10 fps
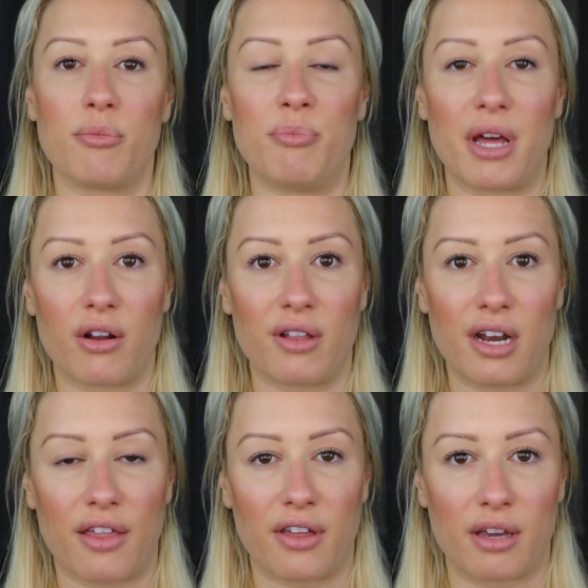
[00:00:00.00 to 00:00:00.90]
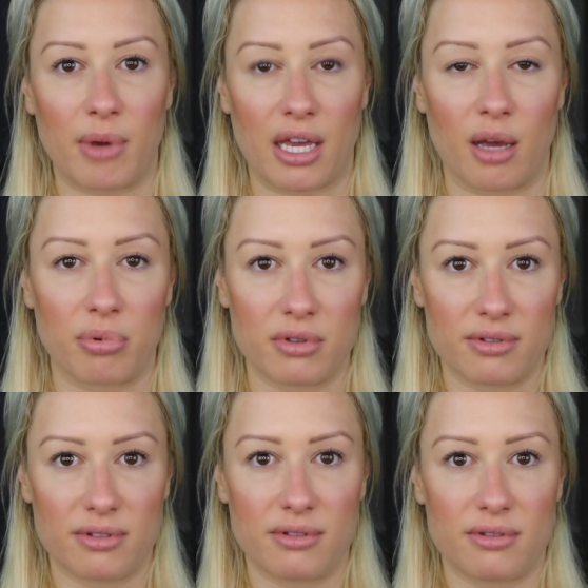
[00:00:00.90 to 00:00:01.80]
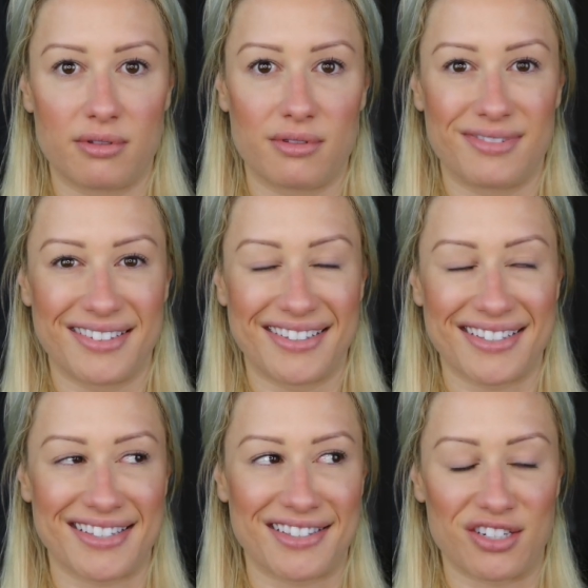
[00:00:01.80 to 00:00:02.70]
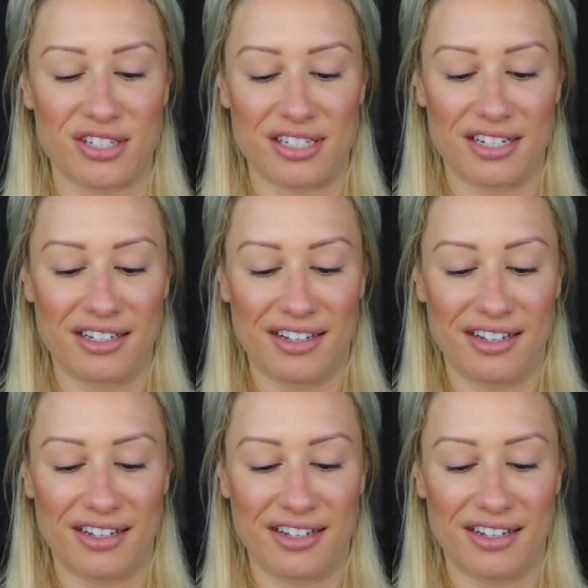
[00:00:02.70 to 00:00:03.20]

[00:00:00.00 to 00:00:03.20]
better than nothing makeup. This is just